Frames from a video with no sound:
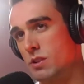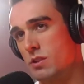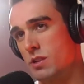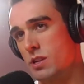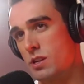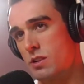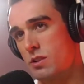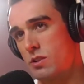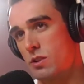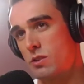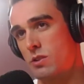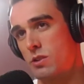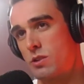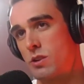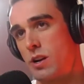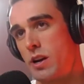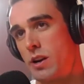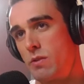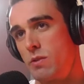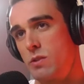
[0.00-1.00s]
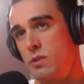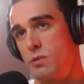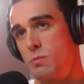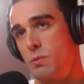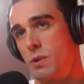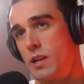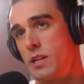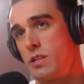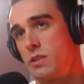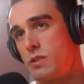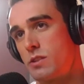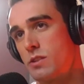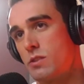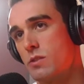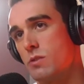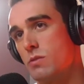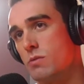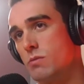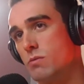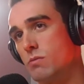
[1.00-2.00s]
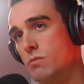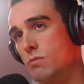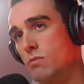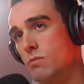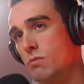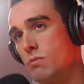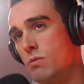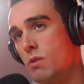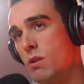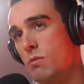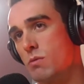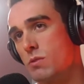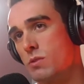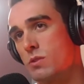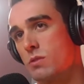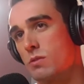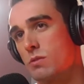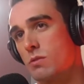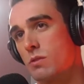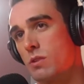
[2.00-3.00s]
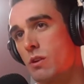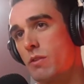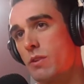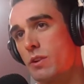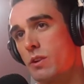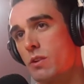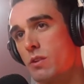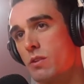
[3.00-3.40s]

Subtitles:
Did the doctor try to explain to you what was going